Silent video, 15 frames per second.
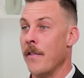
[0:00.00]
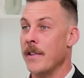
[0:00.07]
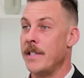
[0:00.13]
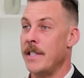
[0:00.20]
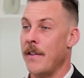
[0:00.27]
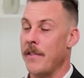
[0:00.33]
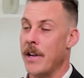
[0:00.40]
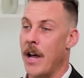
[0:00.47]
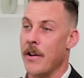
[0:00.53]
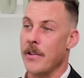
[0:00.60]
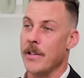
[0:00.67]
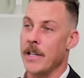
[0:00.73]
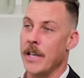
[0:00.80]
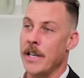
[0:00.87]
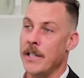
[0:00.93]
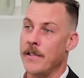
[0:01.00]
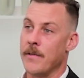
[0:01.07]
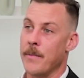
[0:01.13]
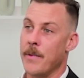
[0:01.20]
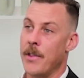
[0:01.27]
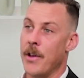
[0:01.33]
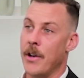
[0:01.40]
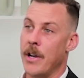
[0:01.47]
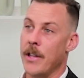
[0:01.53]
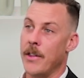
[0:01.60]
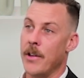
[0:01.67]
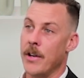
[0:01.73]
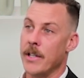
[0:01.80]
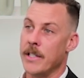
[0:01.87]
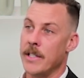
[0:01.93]
over 700 years from
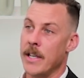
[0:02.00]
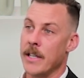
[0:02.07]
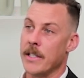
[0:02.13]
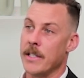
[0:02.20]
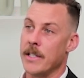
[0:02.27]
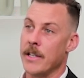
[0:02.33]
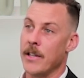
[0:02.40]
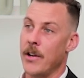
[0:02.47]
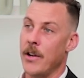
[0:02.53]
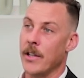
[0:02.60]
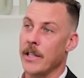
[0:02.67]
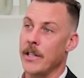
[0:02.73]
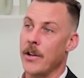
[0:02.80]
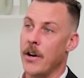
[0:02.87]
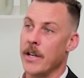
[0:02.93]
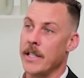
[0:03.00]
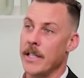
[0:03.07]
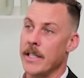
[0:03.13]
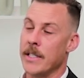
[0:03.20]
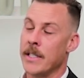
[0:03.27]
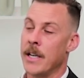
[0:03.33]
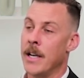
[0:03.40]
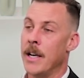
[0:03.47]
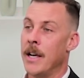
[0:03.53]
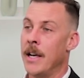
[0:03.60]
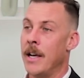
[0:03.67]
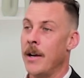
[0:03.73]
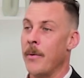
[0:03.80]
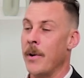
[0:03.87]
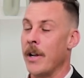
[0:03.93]
1336 into the early 90s
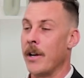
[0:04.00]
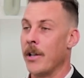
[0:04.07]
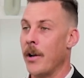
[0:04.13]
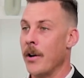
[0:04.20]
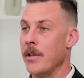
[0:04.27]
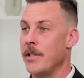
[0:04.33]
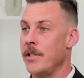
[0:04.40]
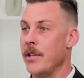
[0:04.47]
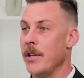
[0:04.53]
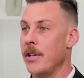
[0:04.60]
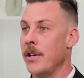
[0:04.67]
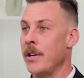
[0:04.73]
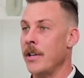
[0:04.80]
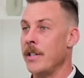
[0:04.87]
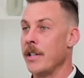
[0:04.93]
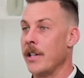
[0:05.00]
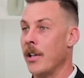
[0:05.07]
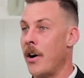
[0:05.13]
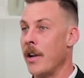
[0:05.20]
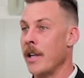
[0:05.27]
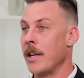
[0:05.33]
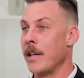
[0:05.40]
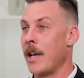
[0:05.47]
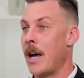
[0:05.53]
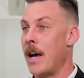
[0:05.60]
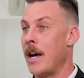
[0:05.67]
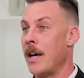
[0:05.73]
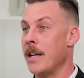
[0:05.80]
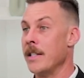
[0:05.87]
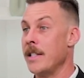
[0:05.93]
when it closed due to declining
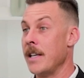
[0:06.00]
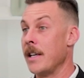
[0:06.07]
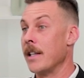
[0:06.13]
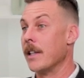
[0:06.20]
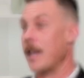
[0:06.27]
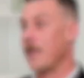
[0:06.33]
zinc